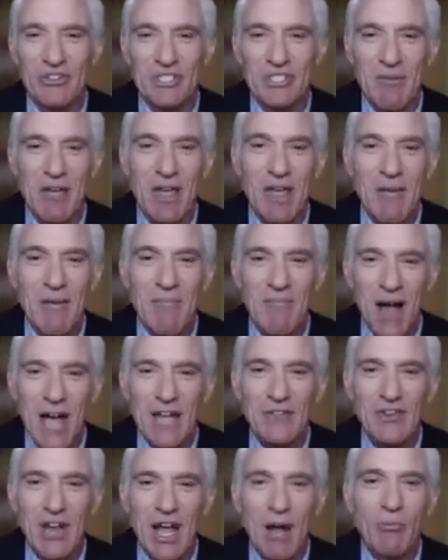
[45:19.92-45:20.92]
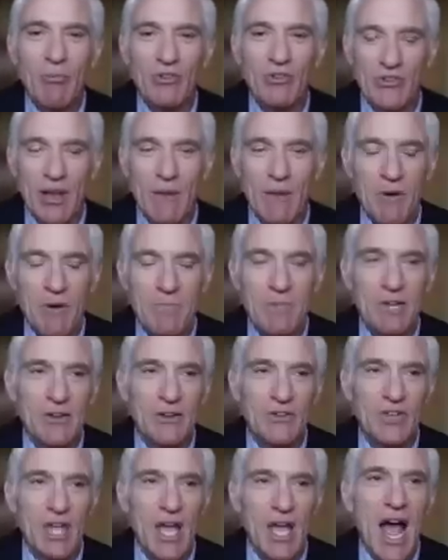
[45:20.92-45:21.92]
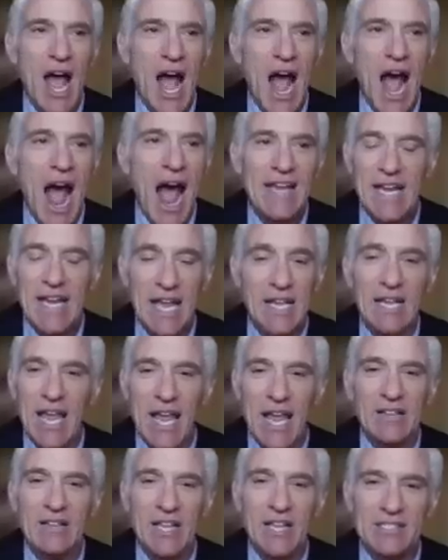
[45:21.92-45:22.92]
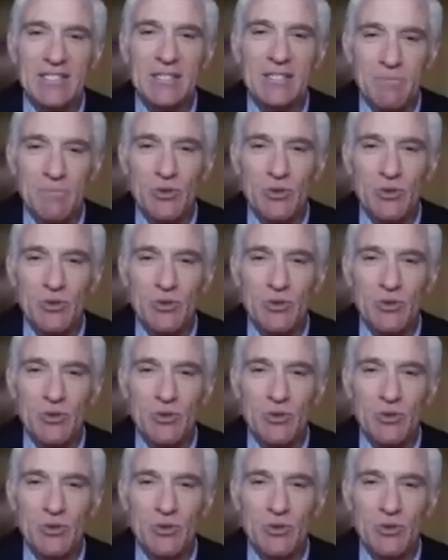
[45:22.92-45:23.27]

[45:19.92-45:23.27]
or something. My job was temporary because and that's the